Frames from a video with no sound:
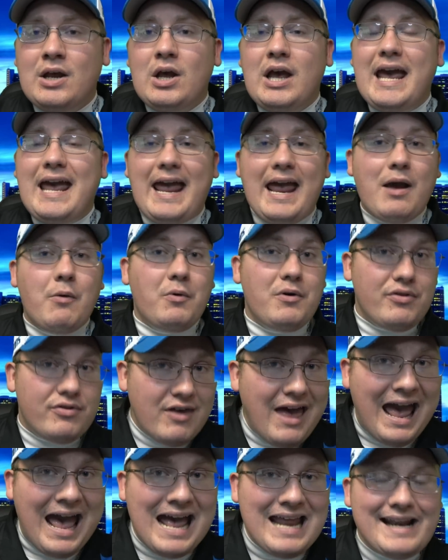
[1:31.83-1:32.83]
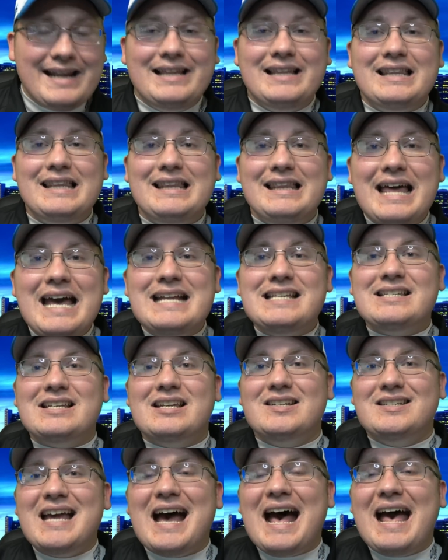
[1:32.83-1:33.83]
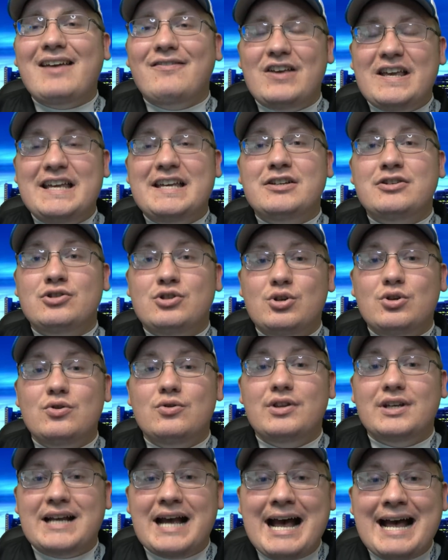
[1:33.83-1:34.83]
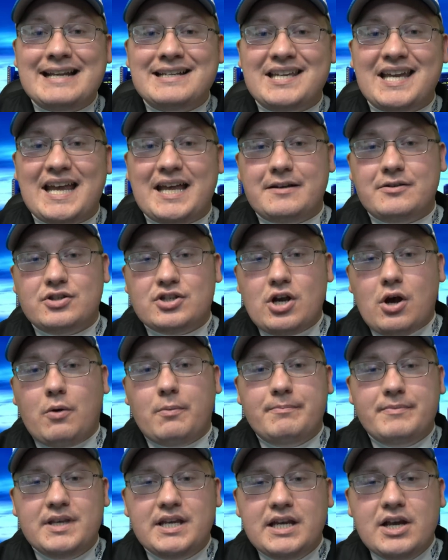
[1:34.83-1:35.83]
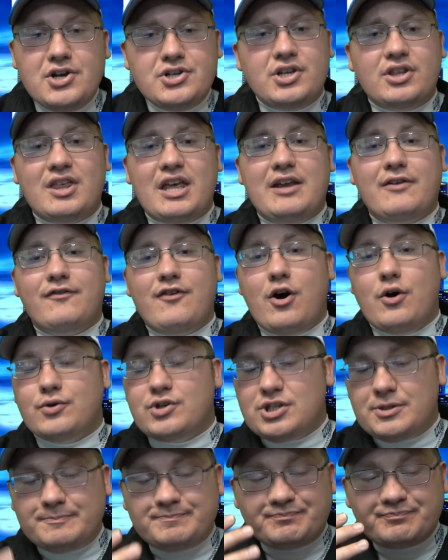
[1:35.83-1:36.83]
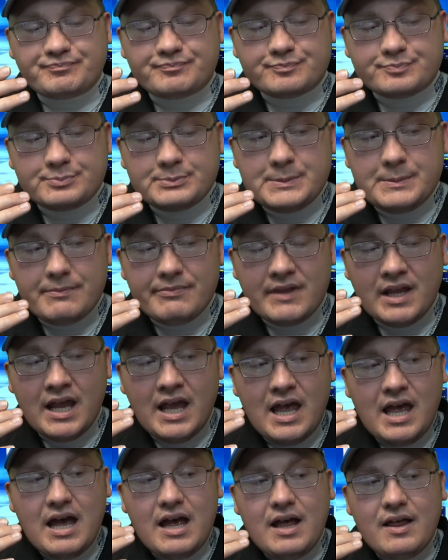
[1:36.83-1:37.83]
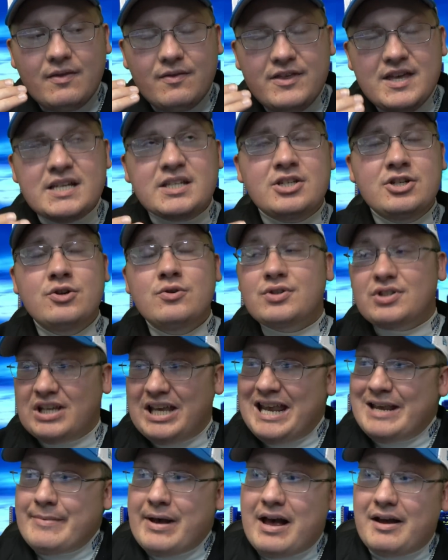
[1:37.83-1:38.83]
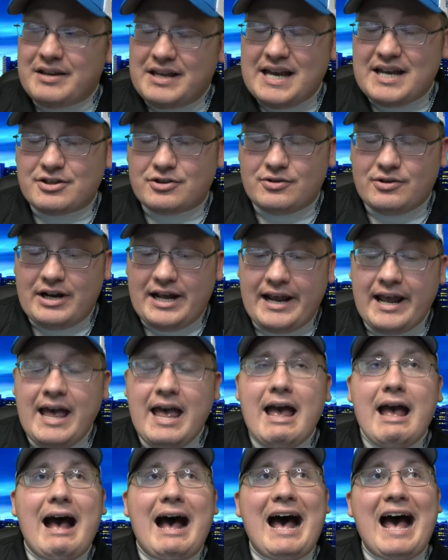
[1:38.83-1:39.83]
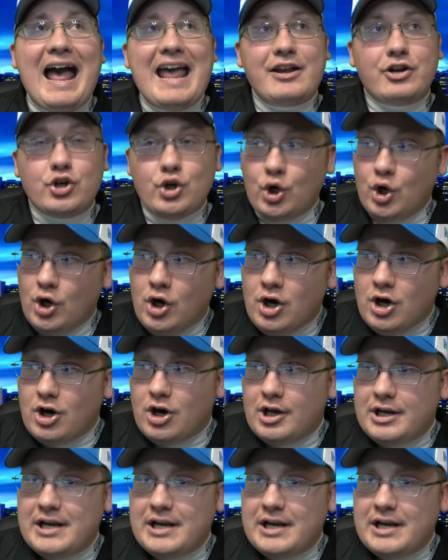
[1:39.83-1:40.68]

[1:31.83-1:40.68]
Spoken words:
And with that, let's dive into the content. So here's the thing, folks. This news came out yesterday. I could,